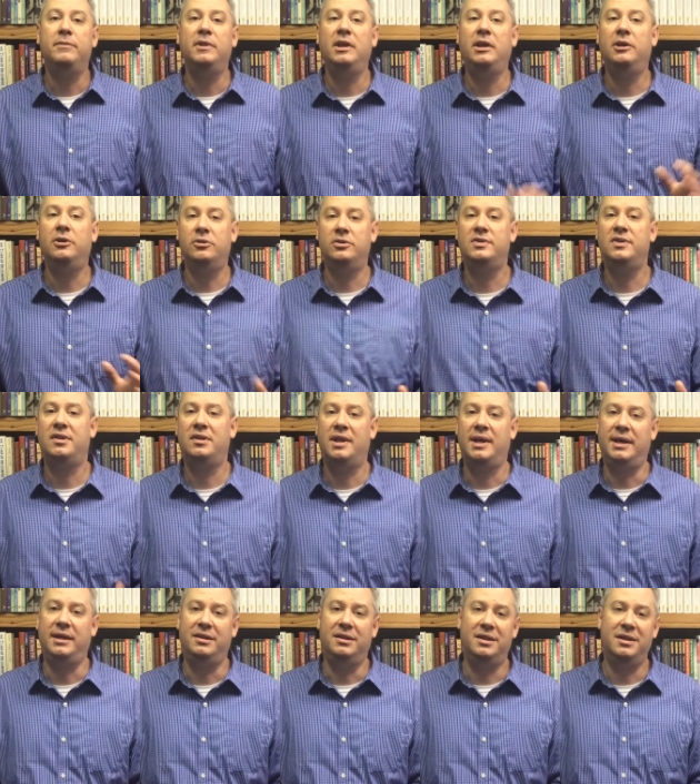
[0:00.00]
Here's the
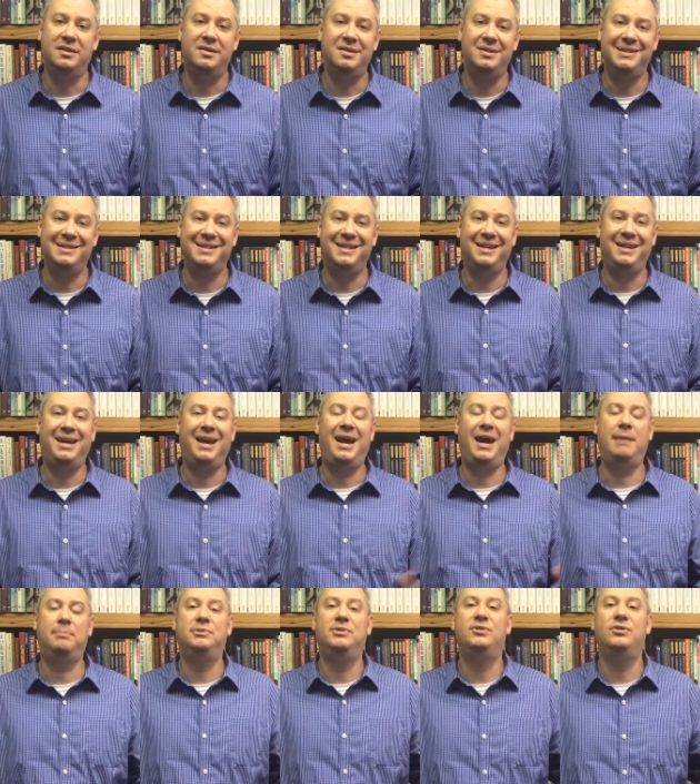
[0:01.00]
thing. This is the
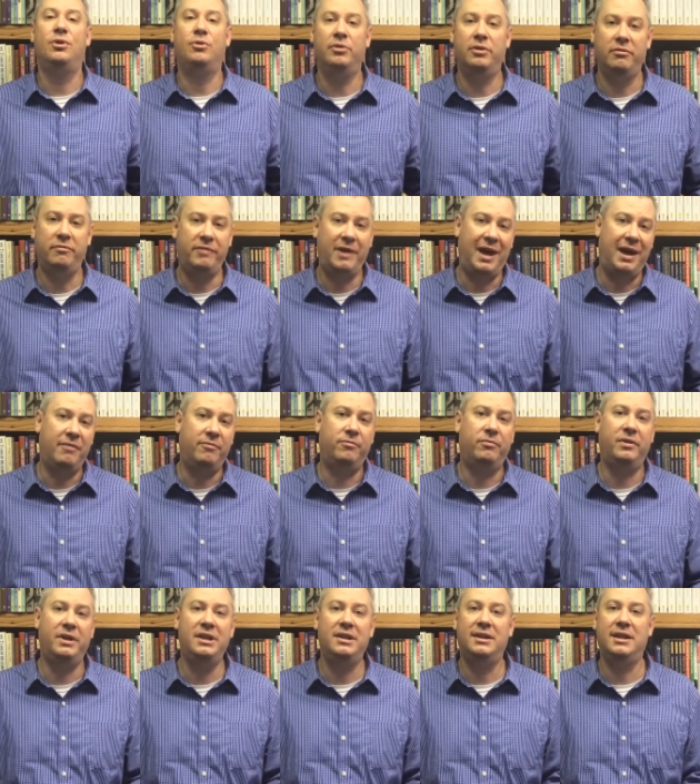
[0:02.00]
capstone of
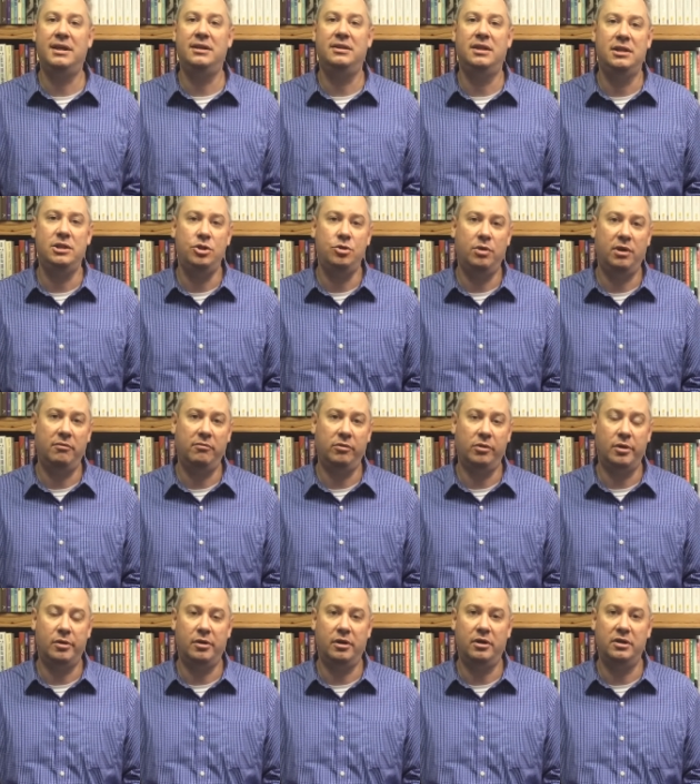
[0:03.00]
everything that you have
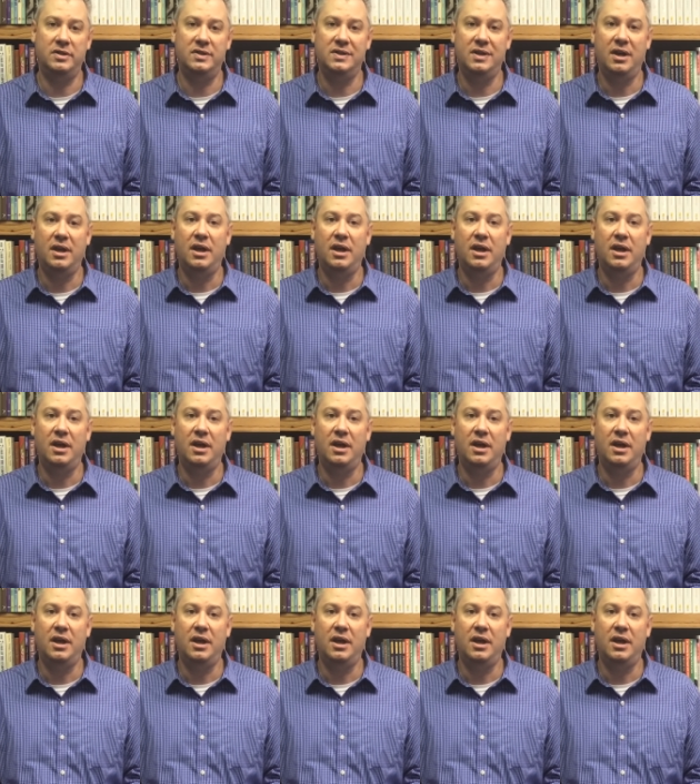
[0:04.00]
learned.